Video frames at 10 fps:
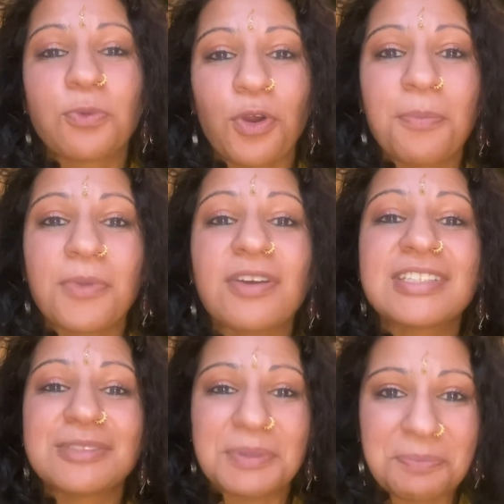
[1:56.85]
warm milk
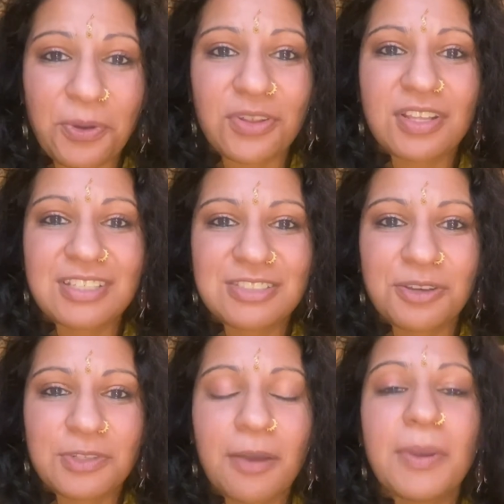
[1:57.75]
that's been boiled on the
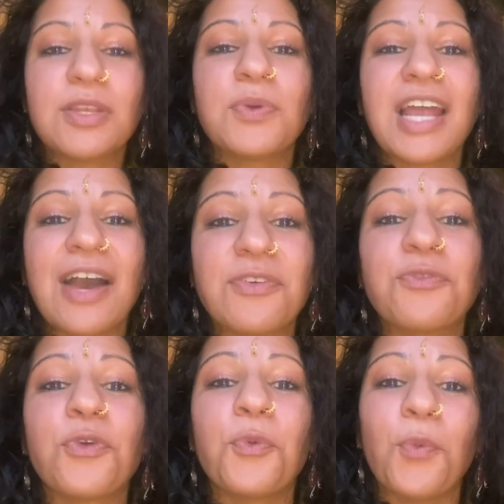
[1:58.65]
stove top, and you want to have it
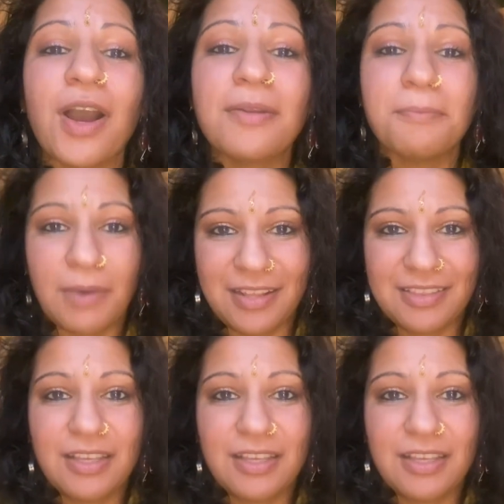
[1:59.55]
for one month.